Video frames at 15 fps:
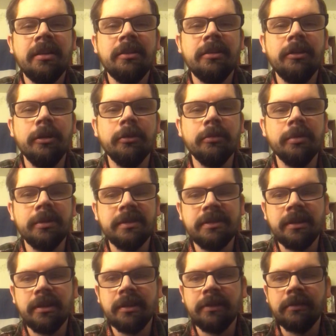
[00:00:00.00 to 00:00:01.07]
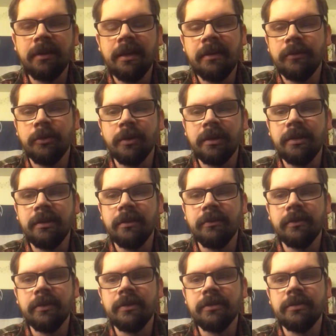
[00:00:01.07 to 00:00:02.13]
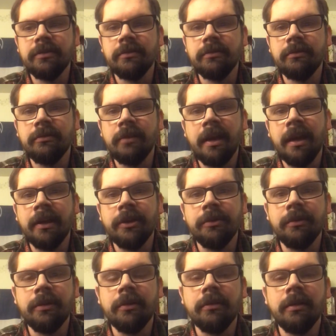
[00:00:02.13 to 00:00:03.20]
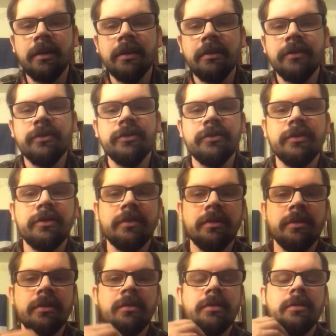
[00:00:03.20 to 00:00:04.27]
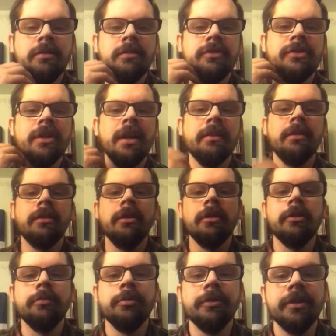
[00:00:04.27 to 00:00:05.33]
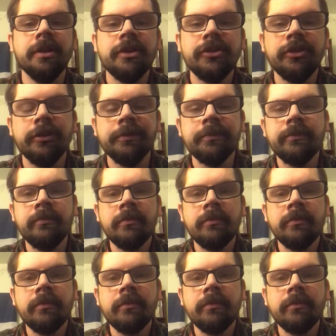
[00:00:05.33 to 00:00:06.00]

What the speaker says: No, but I have no idea if this is accurate or not. This is just a shot in the dark prediction.